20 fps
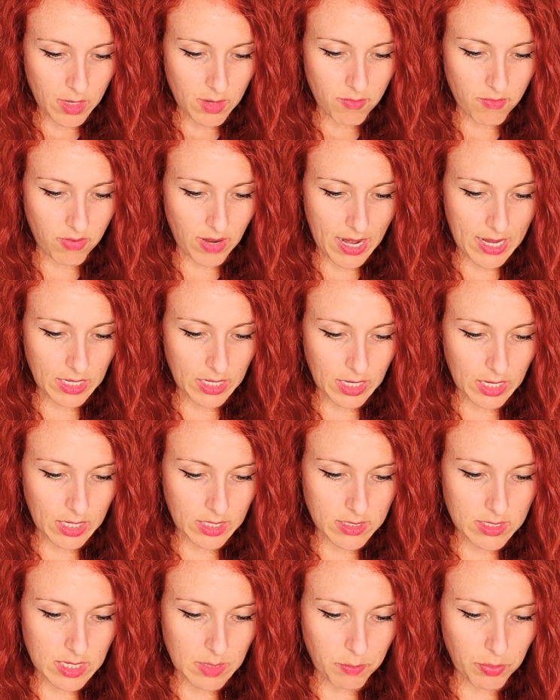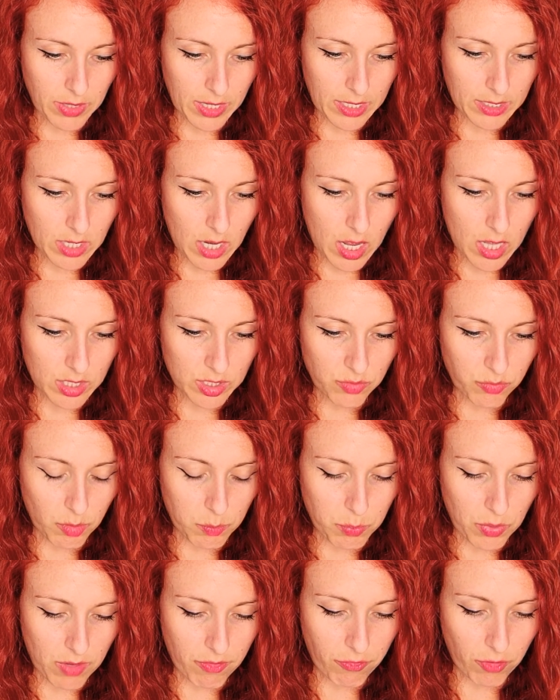Vikings. He played college
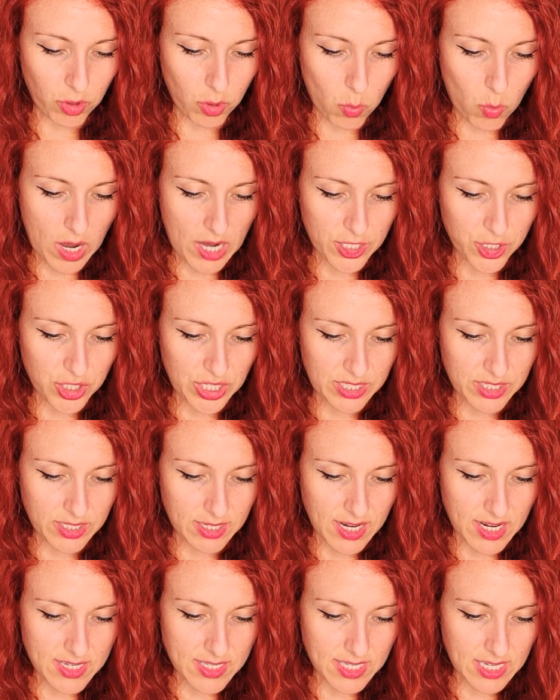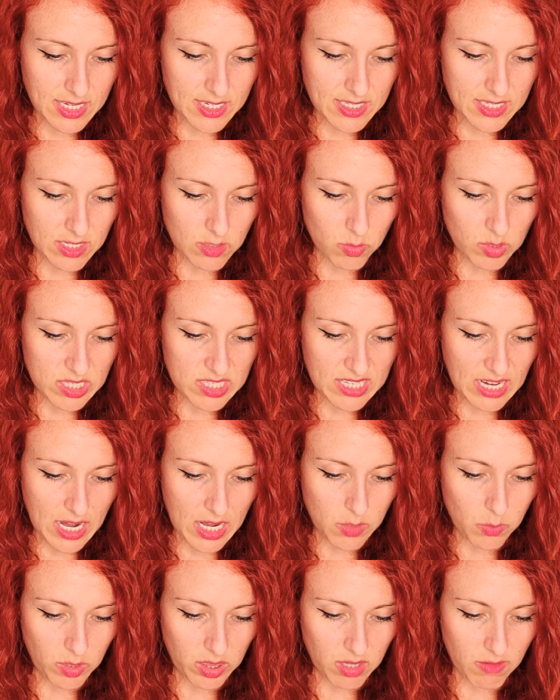football for the Washington Huskies and was
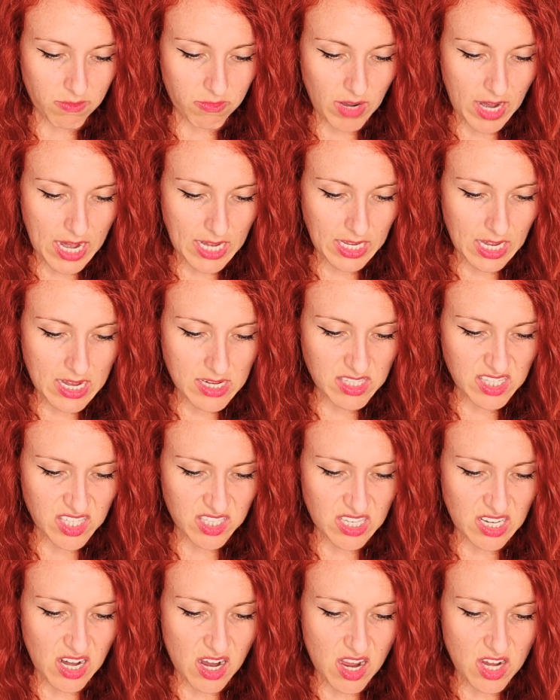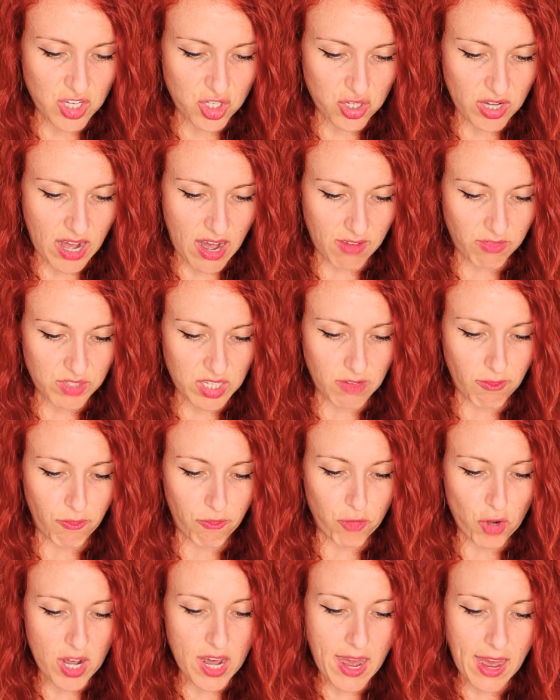signed with the Vikings as an undrafted
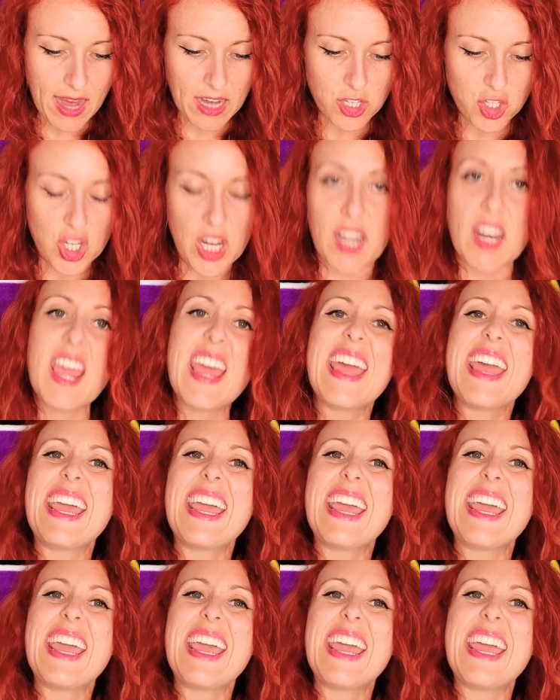free agent